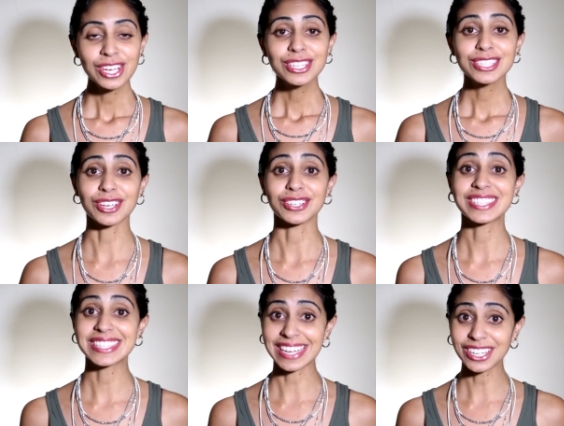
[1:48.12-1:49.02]
So
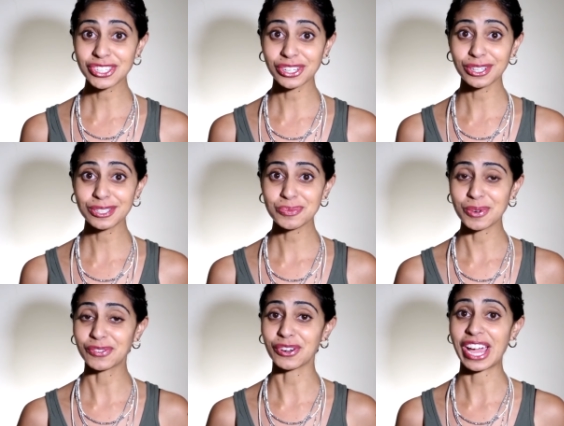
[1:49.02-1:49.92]
stay tuned,
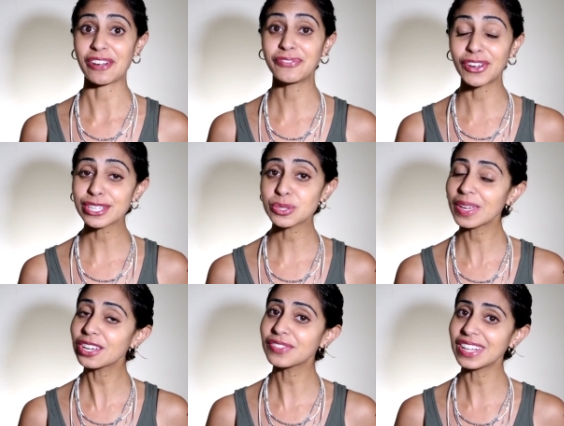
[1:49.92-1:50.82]
we've got our first
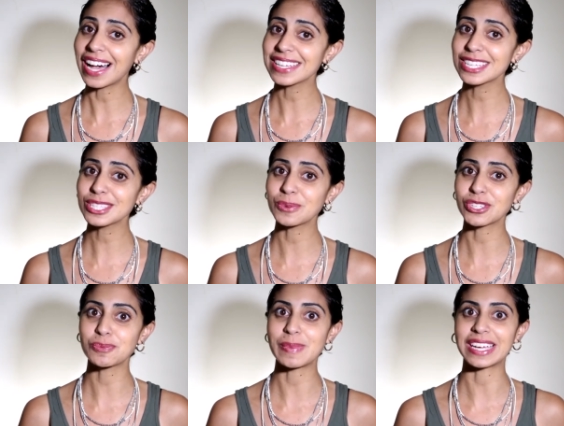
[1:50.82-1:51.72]
week of classes,
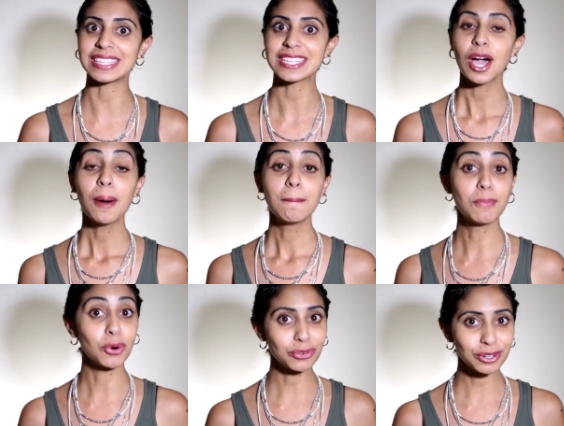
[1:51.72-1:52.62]
which means
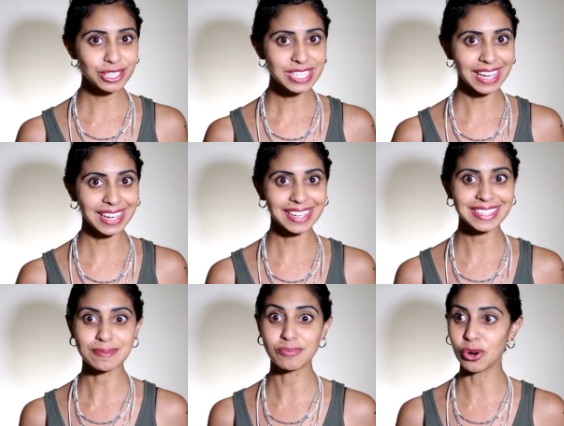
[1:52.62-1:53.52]
more
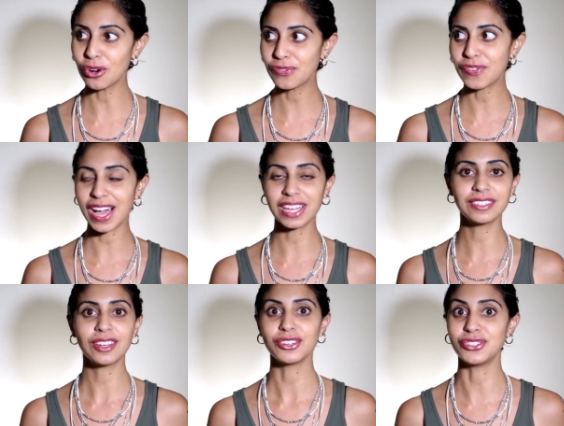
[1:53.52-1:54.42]
routines, more
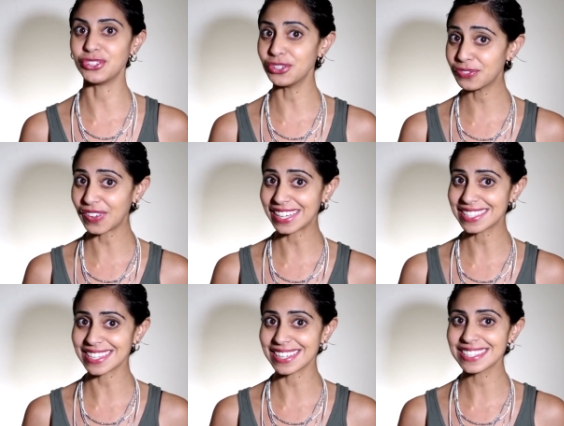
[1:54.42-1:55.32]
fun, new
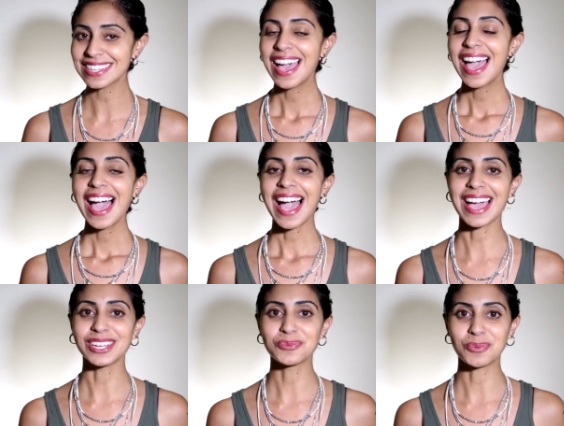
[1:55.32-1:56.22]
faces,
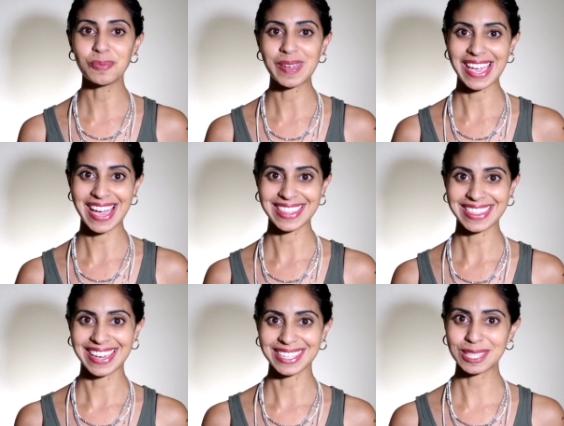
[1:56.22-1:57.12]
and we'll be out
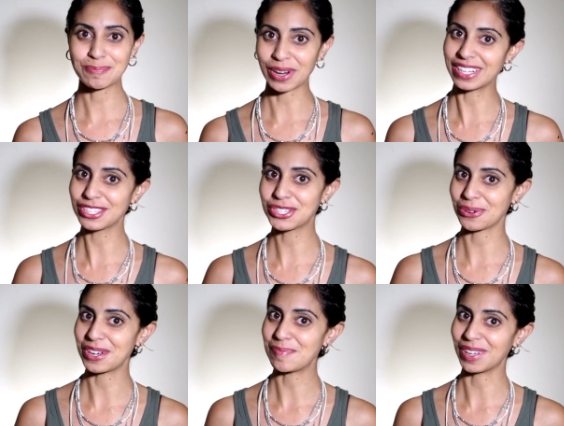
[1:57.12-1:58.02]
there spreading the
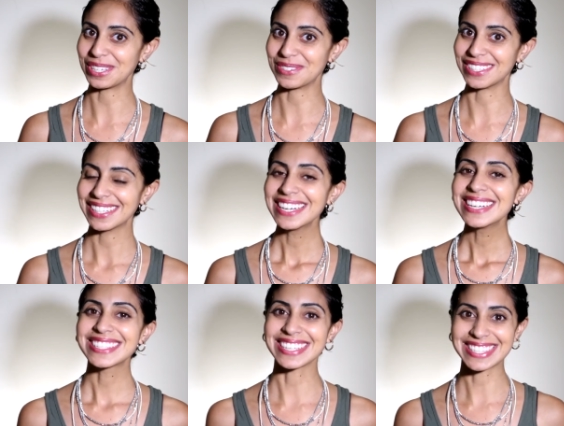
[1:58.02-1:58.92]
joy of Bollywood.
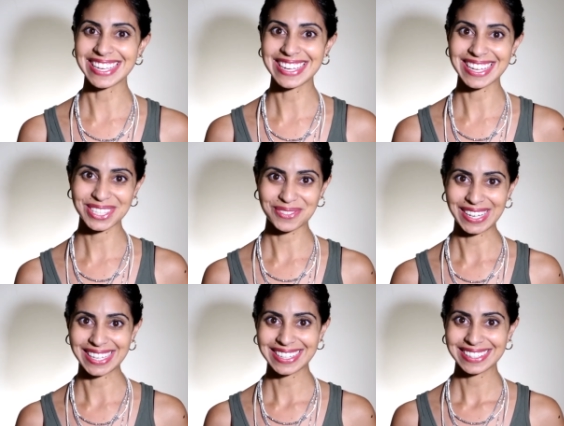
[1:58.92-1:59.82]
So see you next week.